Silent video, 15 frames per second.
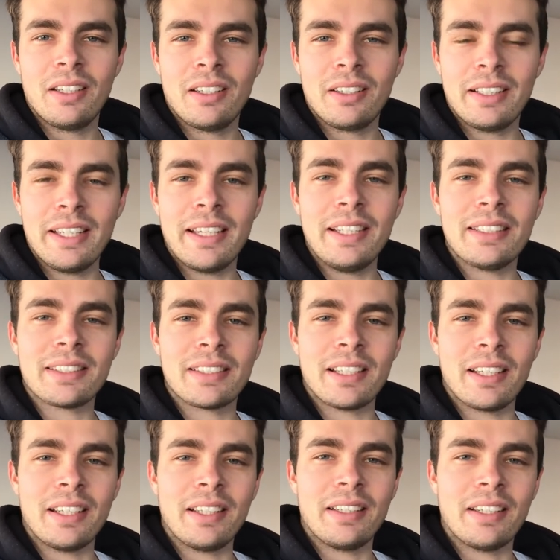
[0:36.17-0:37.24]
the
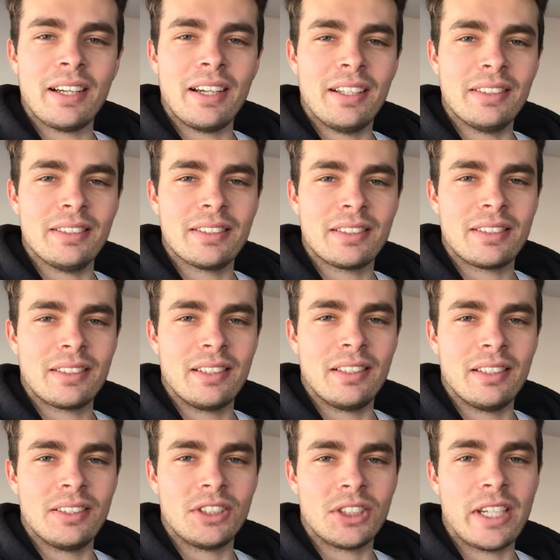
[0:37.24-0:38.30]
NEC and
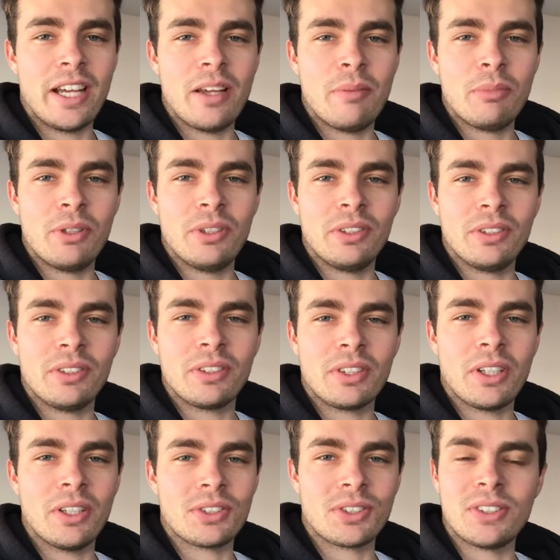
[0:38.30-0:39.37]
the chairman,
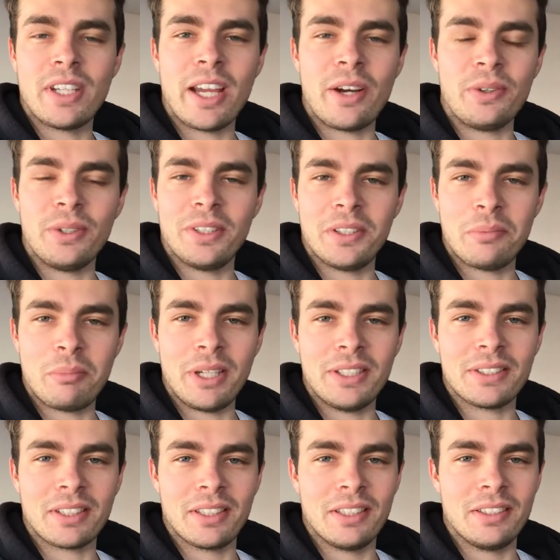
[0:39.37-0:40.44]
Kirsten Herriot,
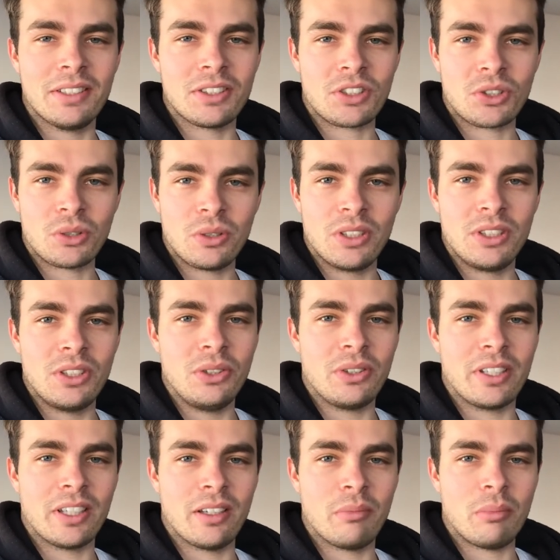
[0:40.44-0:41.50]
basically destroyed
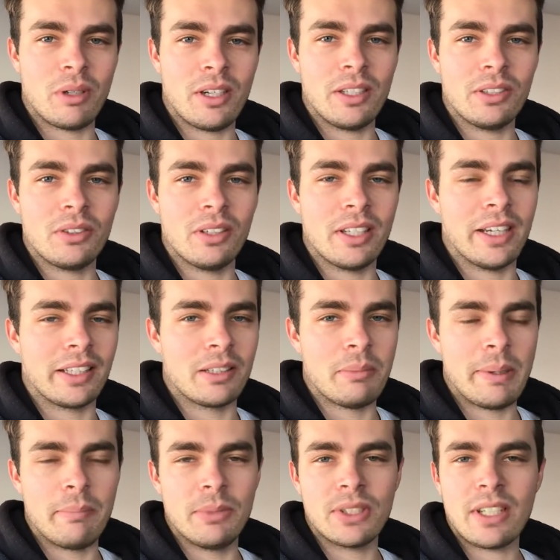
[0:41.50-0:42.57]
UKIP by not letting the
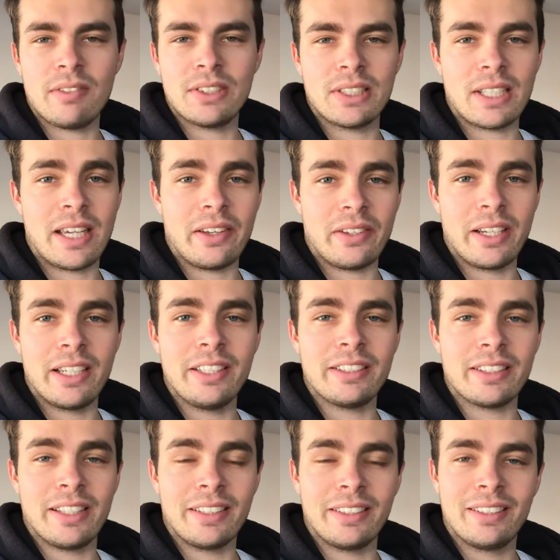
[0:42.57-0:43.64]
members have a say on
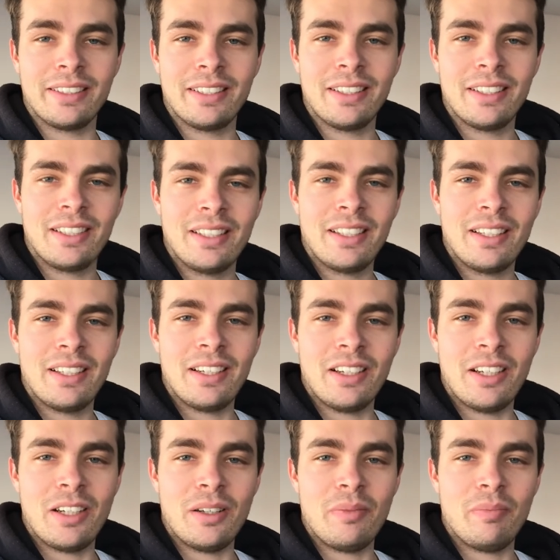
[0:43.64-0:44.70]
anything,
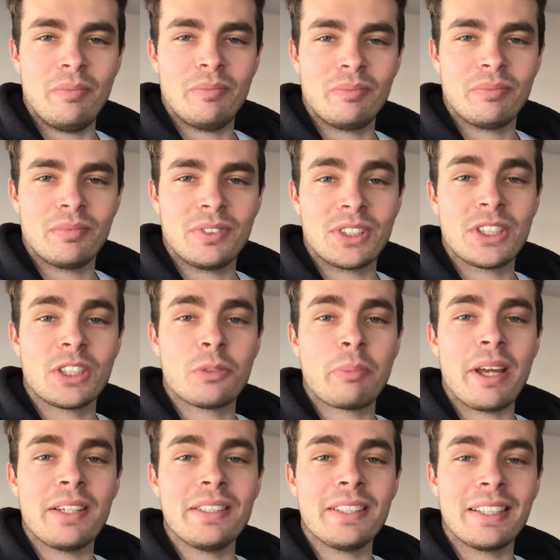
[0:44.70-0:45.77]

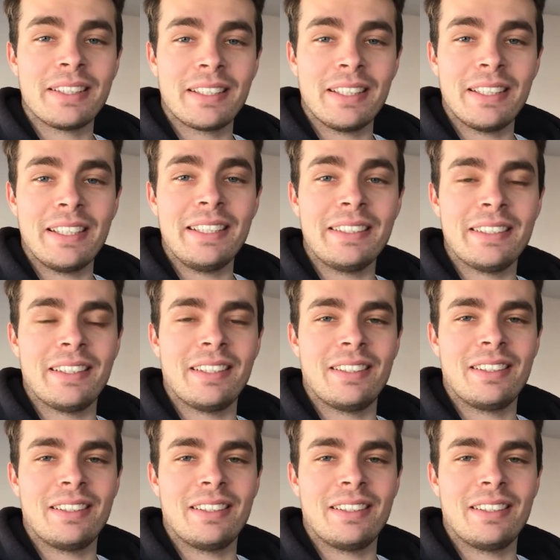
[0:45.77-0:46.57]
suspending the leader.